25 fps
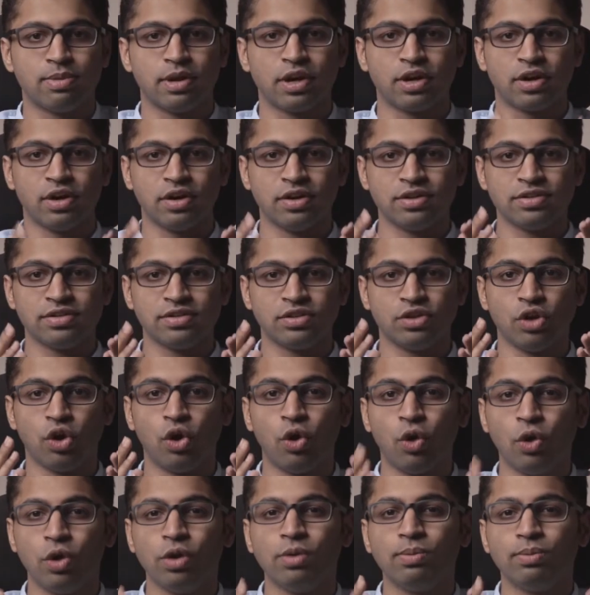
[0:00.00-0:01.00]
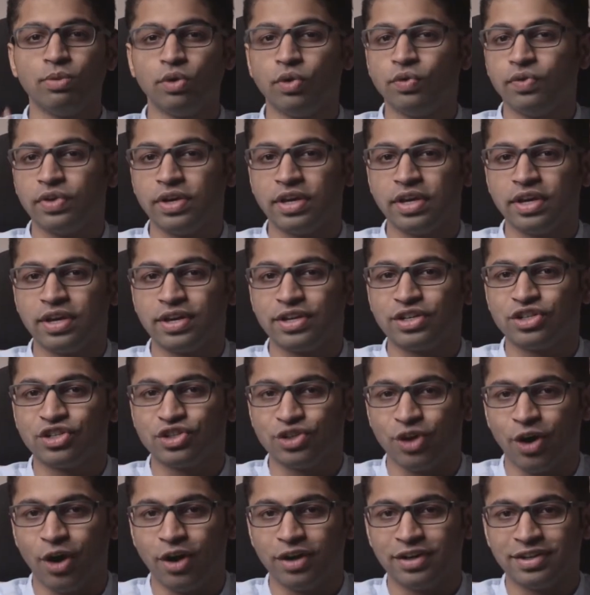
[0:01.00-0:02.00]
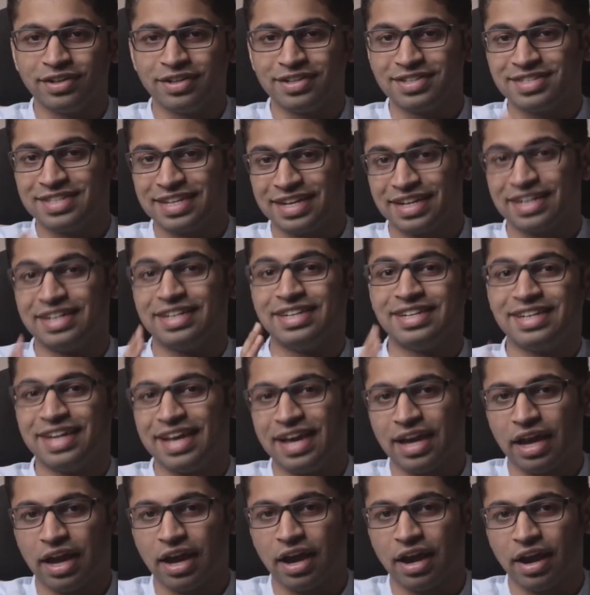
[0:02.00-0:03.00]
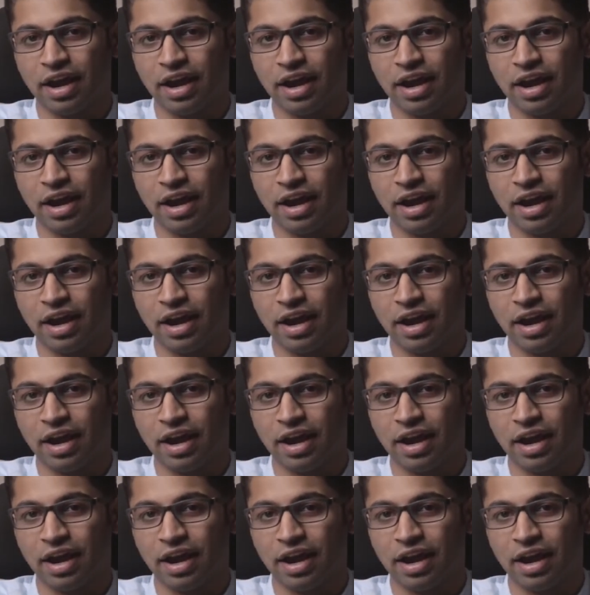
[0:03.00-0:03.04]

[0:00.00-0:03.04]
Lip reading: because the whole movie is shot in a single take.